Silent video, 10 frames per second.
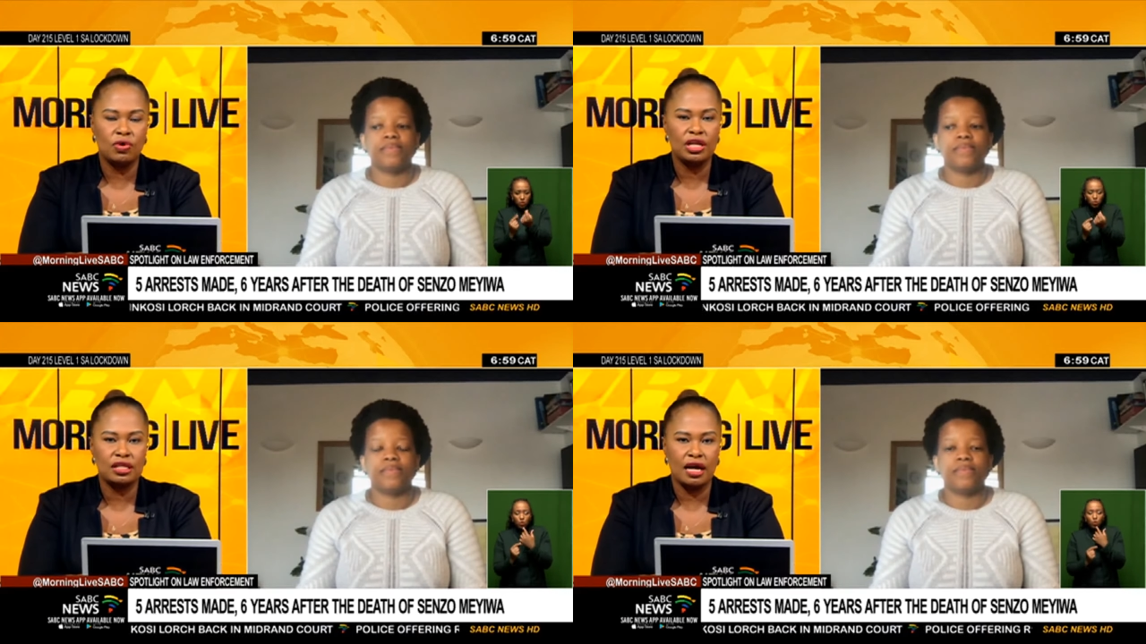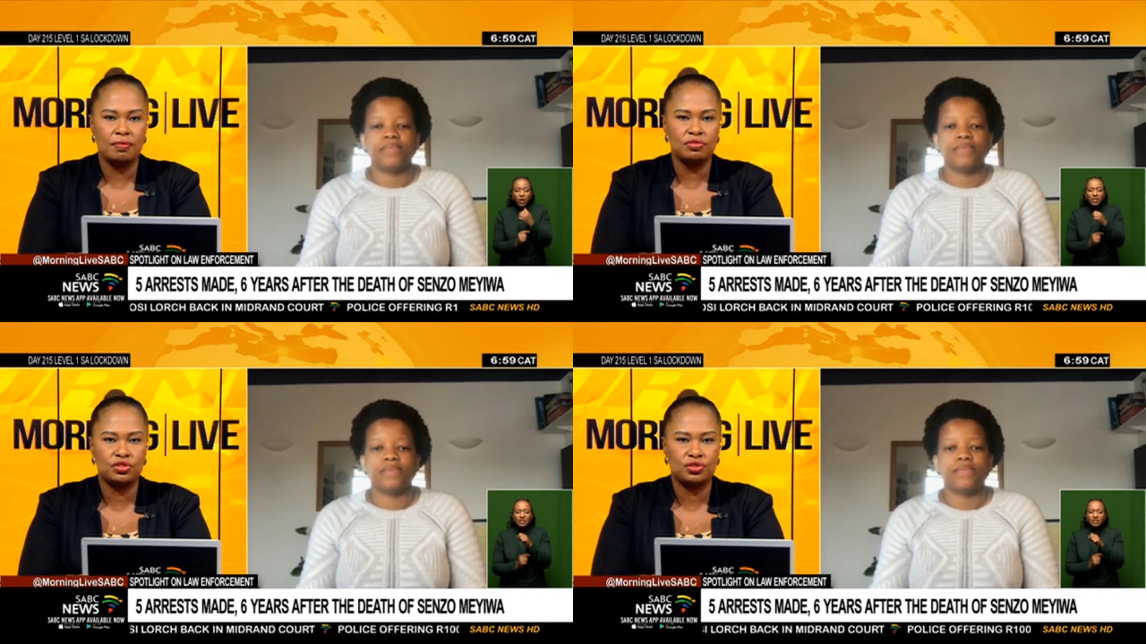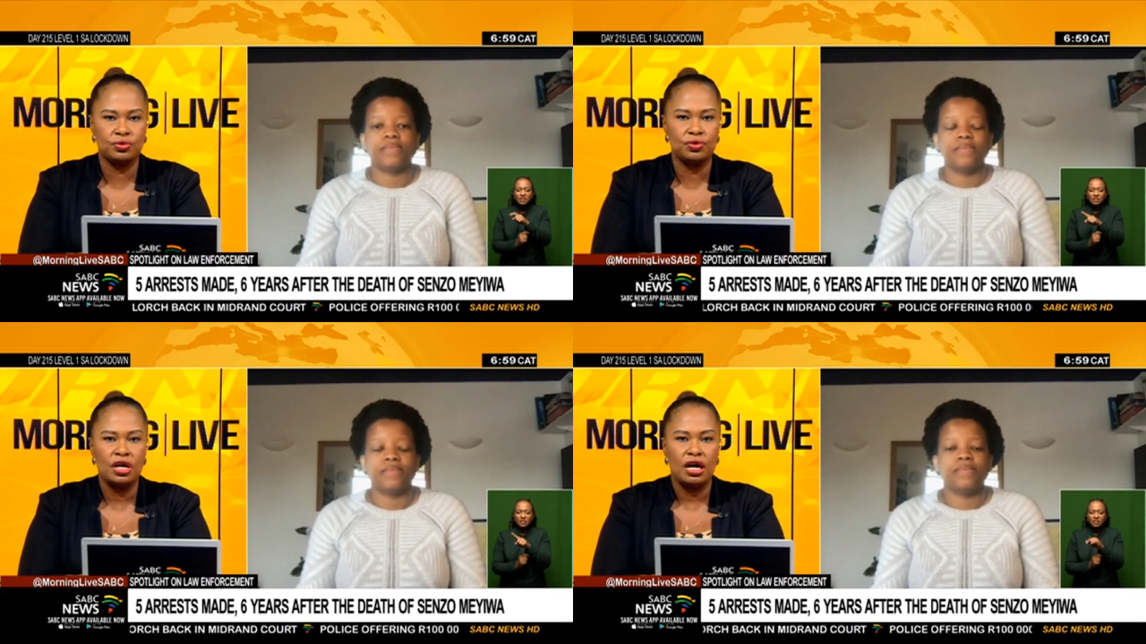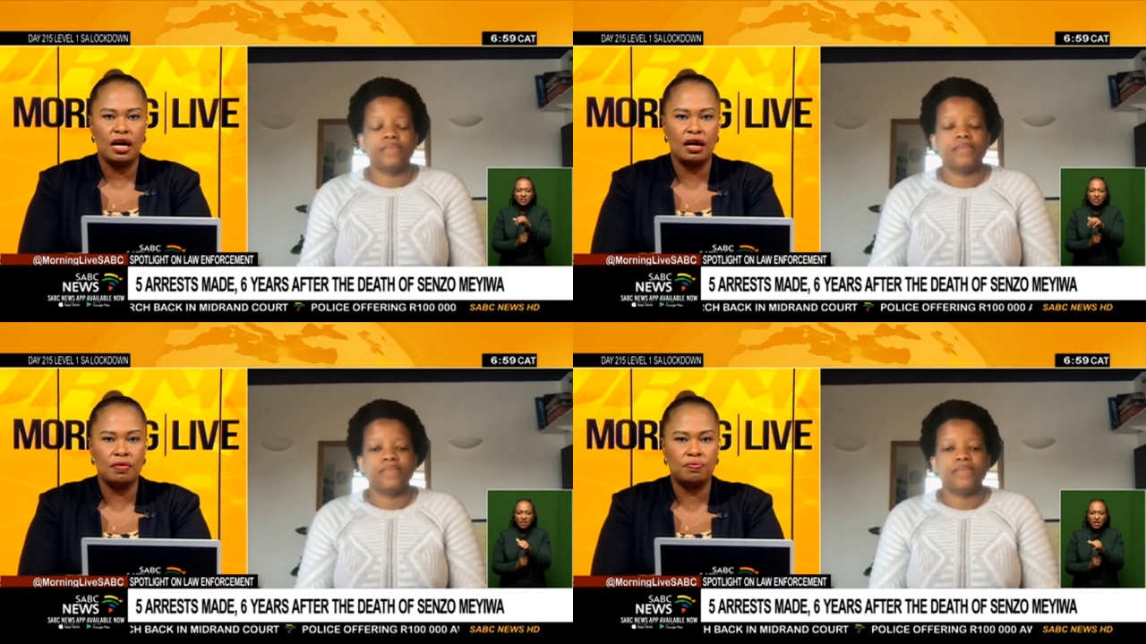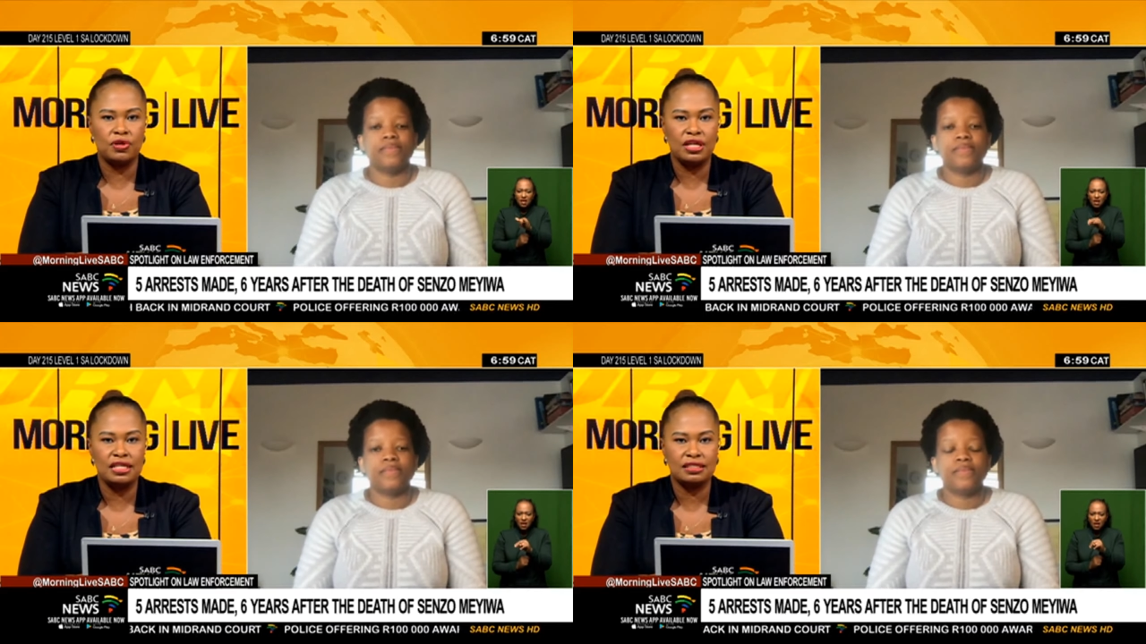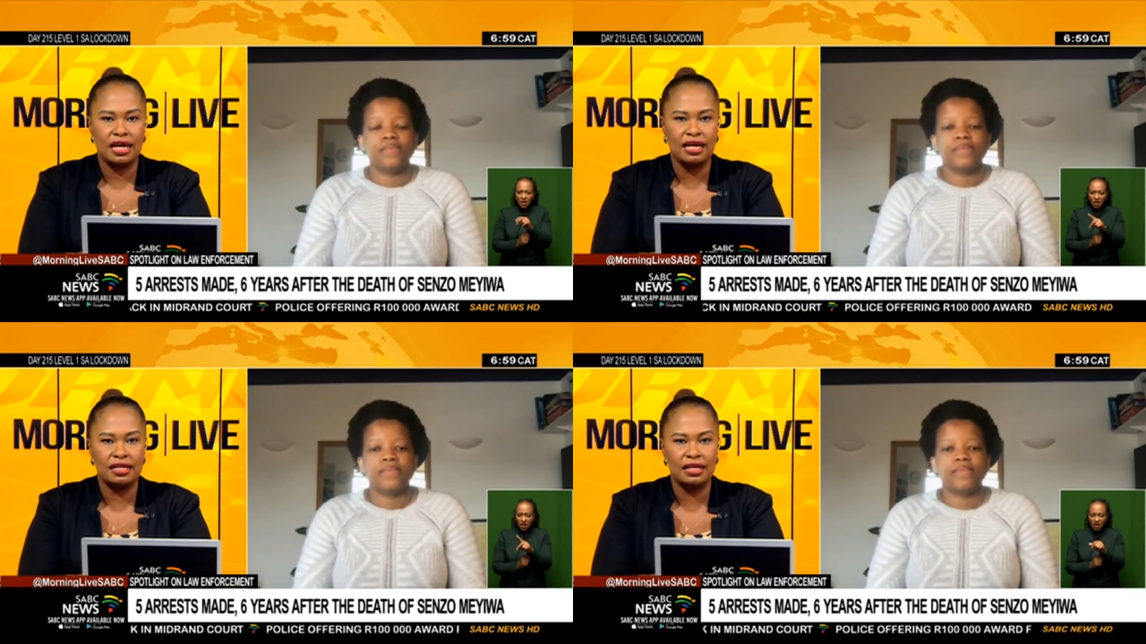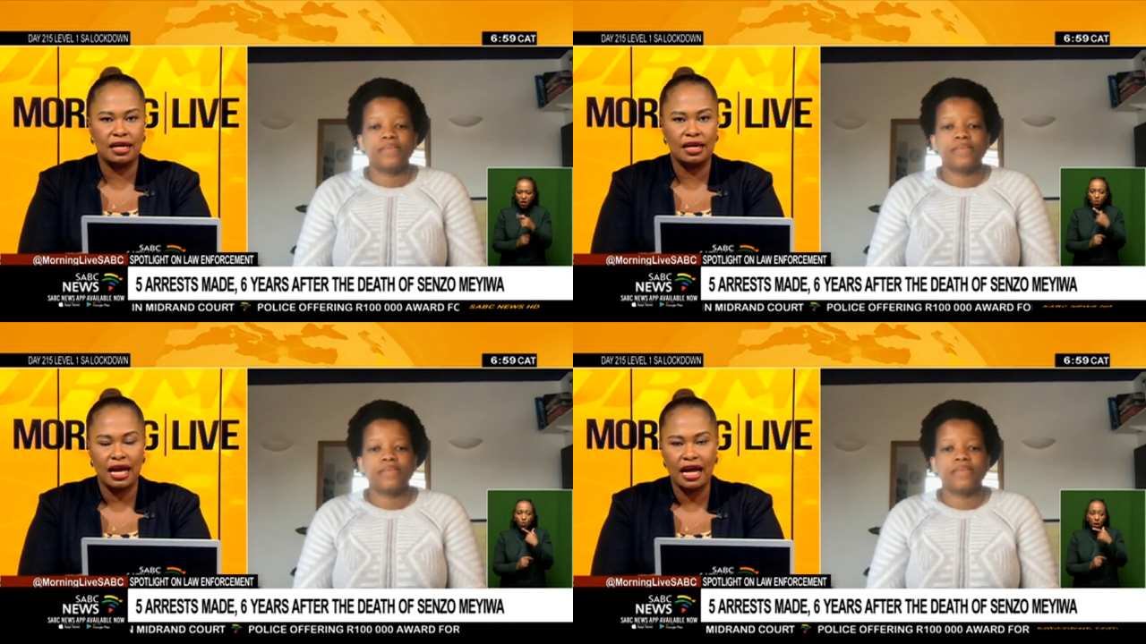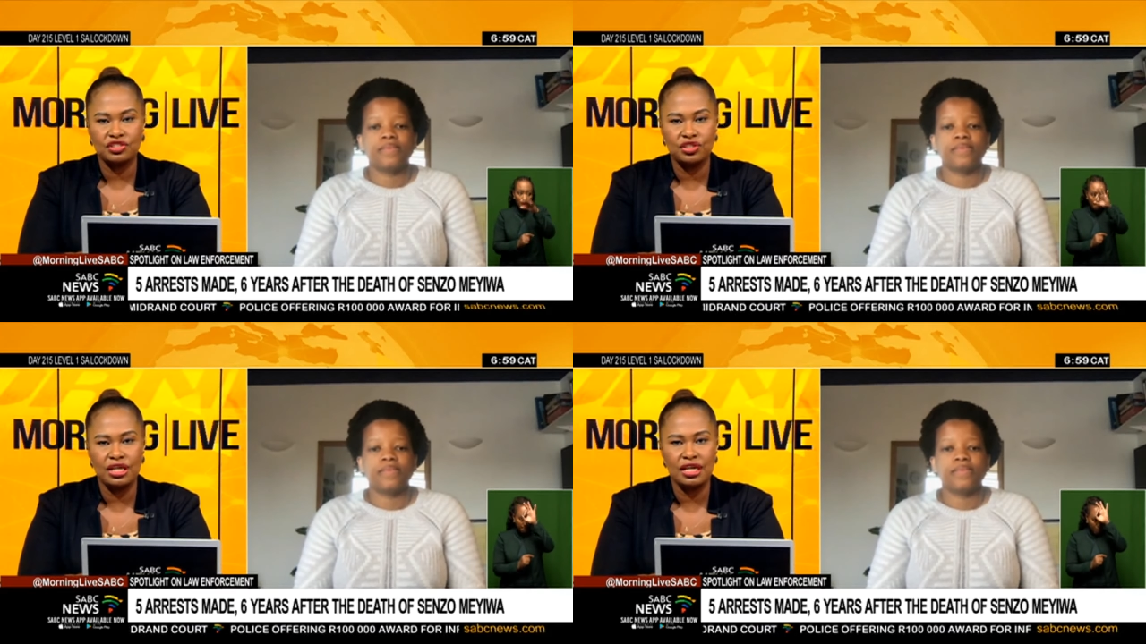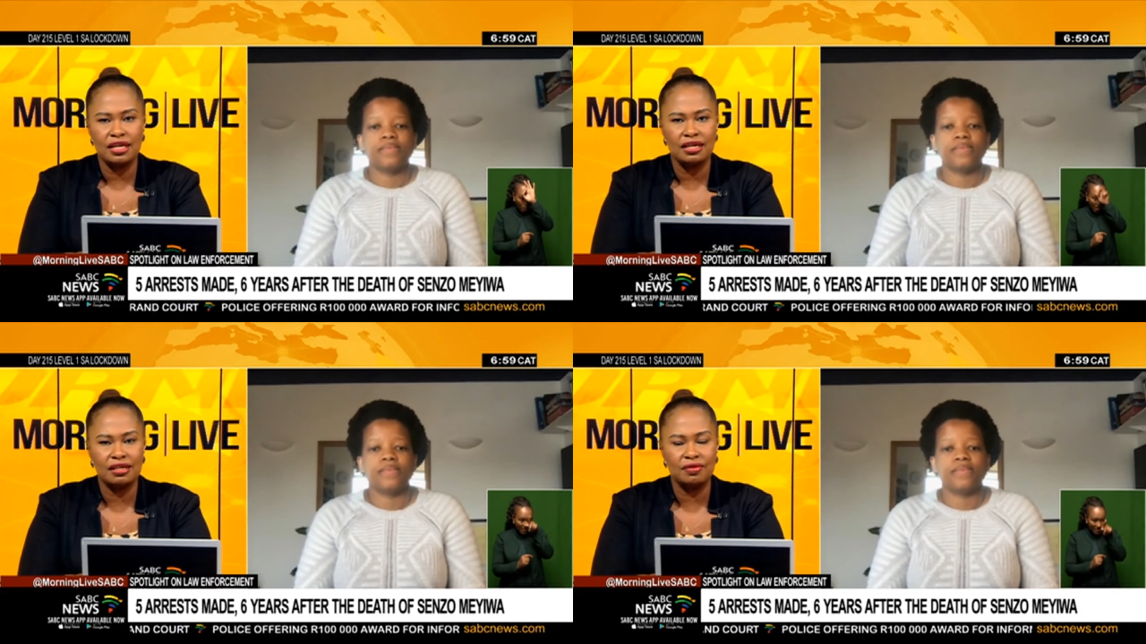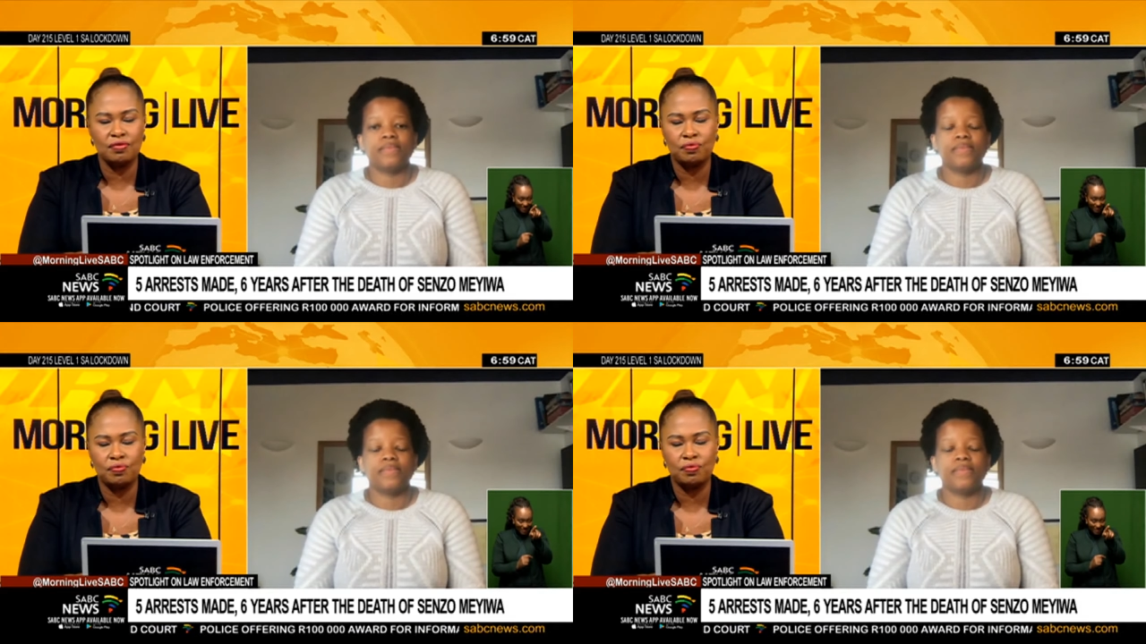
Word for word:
Speaker 1: when it comes to uh, police and uh, actually